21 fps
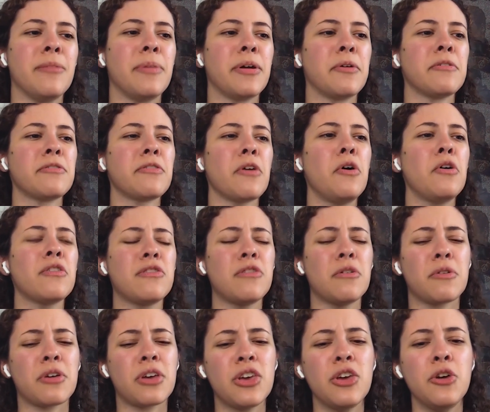but it was
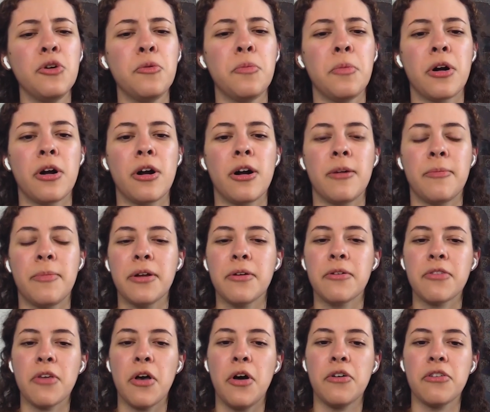also humor, but it
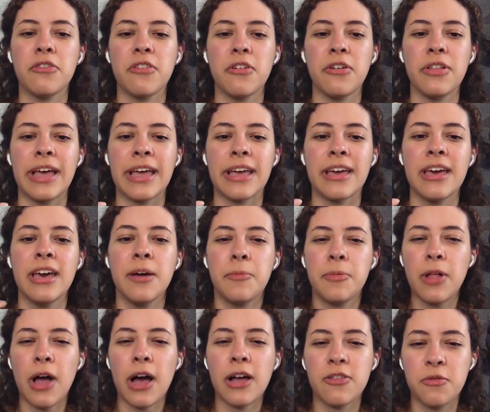was also like
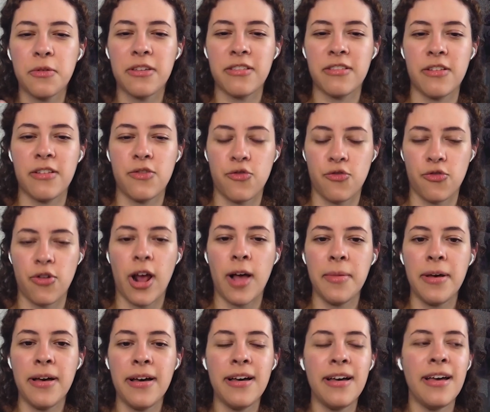plot twists and
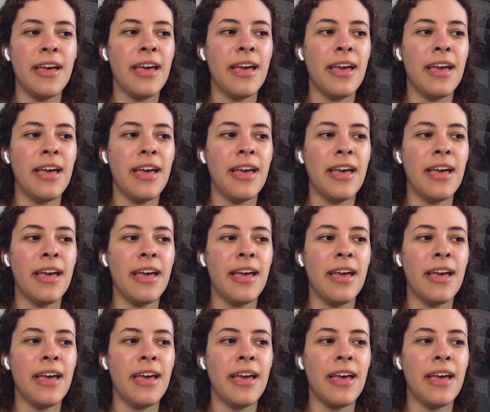drama.